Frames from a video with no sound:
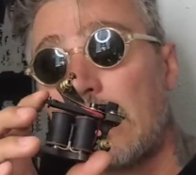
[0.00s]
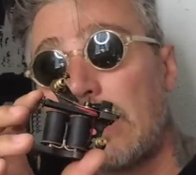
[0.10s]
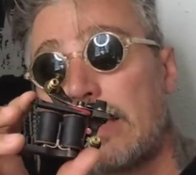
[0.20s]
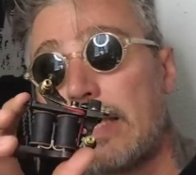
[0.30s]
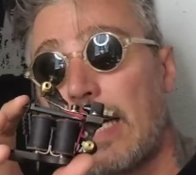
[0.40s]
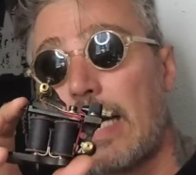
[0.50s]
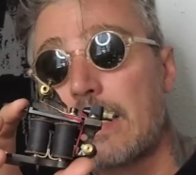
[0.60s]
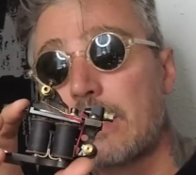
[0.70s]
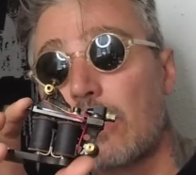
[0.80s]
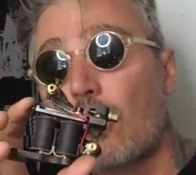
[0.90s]
It
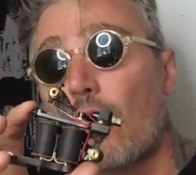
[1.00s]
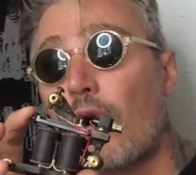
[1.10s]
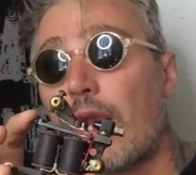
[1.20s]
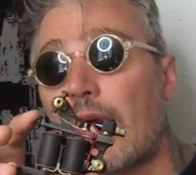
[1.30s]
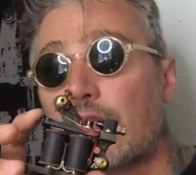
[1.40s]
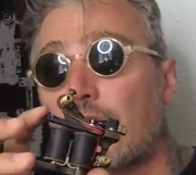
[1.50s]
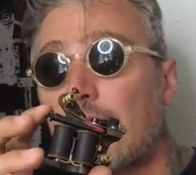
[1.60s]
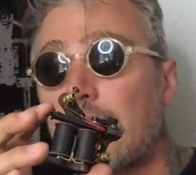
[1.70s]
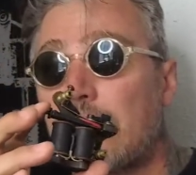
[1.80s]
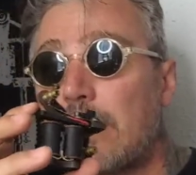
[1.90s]
does, a coil
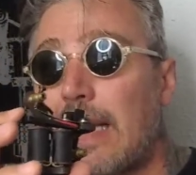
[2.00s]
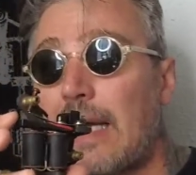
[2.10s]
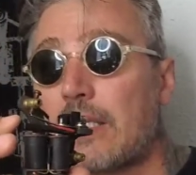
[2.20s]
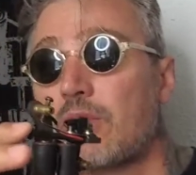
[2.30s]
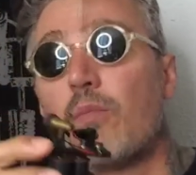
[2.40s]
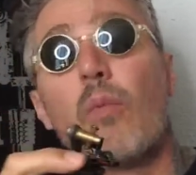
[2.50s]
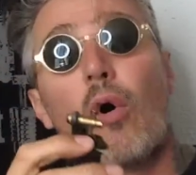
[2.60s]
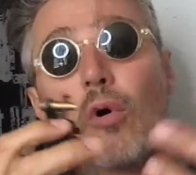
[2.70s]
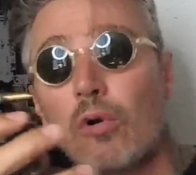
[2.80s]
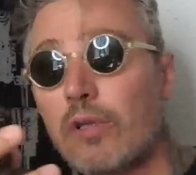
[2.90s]
actually does
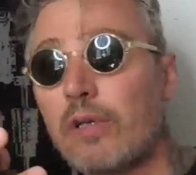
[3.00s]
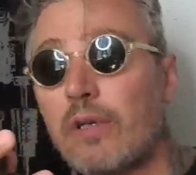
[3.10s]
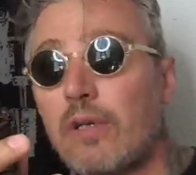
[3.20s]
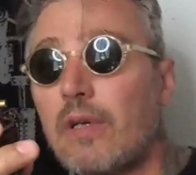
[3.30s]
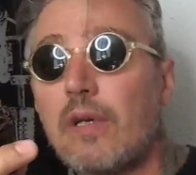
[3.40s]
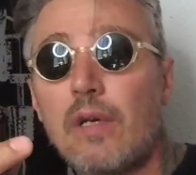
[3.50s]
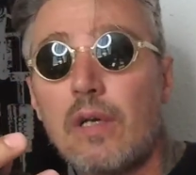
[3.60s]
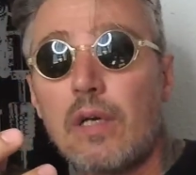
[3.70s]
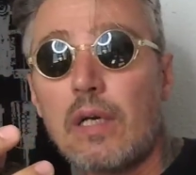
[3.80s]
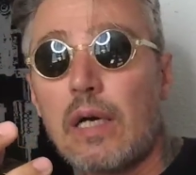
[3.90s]
mold
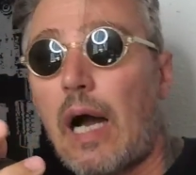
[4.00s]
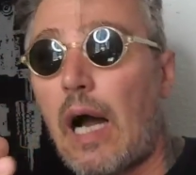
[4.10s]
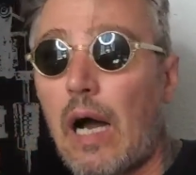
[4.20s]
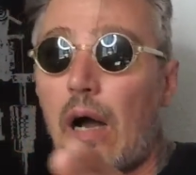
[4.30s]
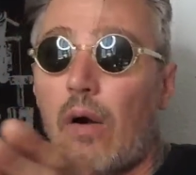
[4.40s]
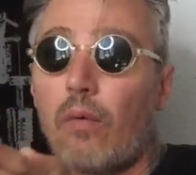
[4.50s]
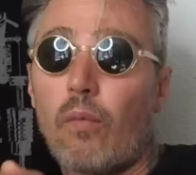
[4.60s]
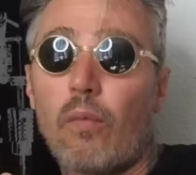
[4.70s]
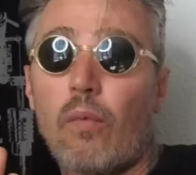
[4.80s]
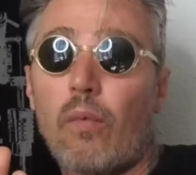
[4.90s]

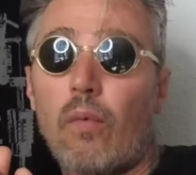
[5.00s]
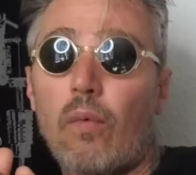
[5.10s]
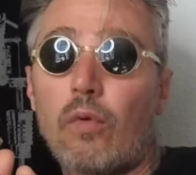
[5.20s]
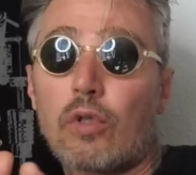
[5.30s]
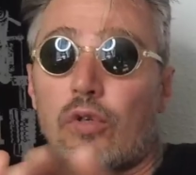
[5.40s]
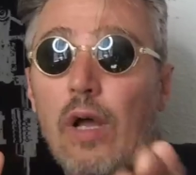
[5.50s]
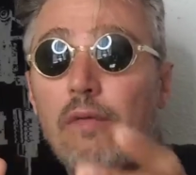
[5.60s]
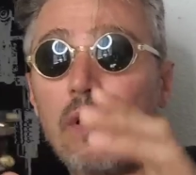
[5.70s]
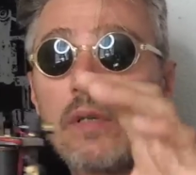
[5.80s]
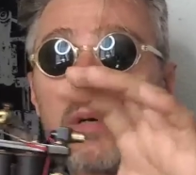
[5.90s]
how you travel.